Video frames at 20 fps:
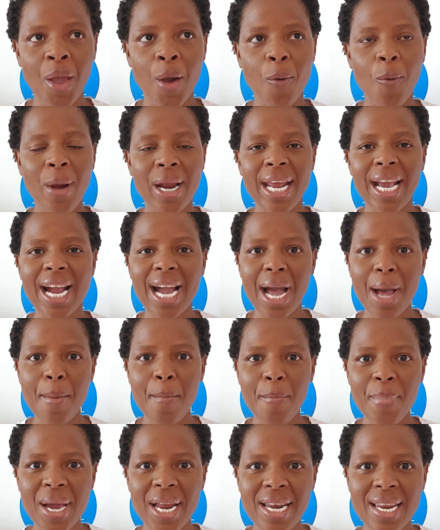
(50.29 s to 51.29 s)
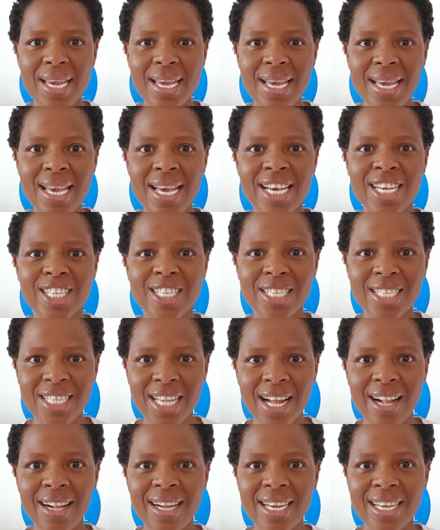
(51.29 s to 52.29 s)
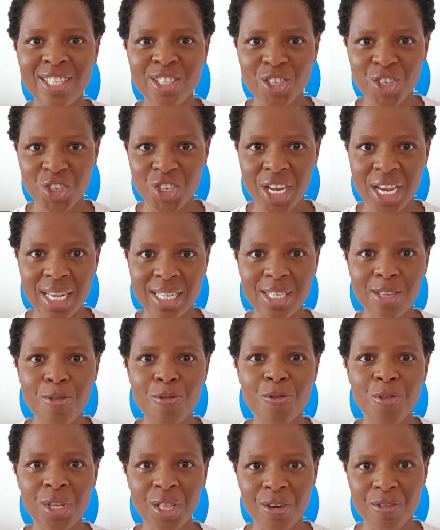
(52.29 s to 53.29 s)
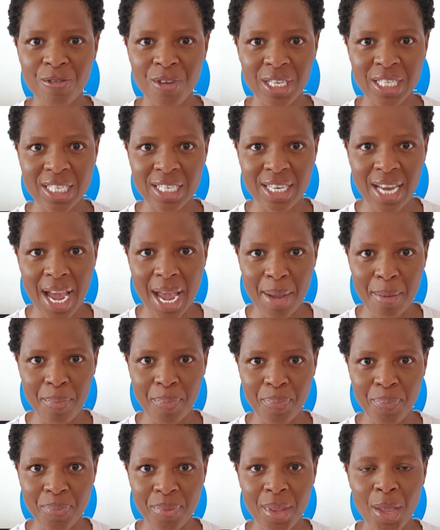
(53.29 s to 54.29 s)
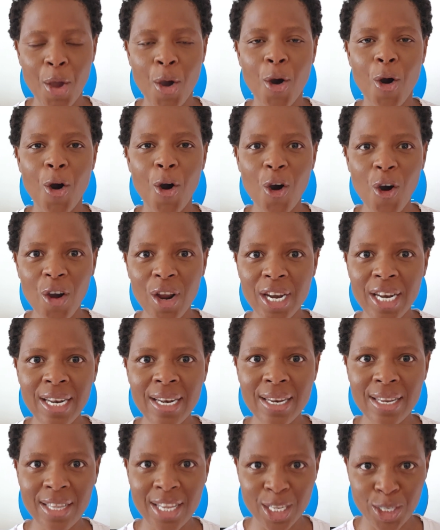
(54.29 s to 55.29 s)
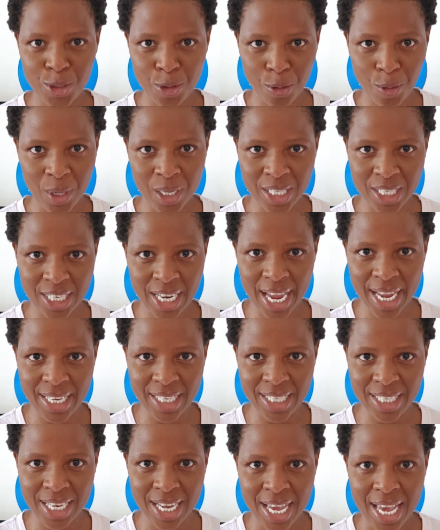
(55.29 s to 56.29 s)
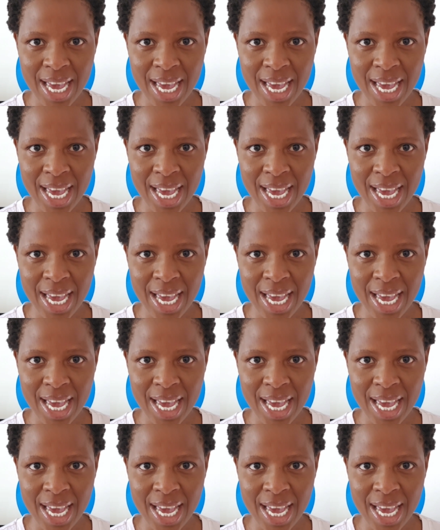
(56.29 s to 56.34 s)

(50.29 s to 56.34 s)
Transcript: When a company sells its shares for the first time on the stock exchange,